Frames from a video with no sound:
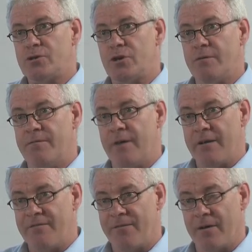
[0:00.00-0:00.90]
to
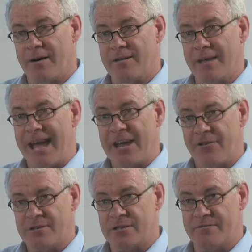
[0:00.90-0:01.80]
verify the
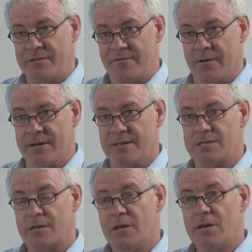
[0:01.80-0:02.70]
accuracy of the
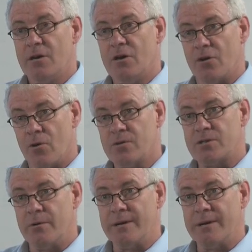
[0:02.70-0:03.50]
device are also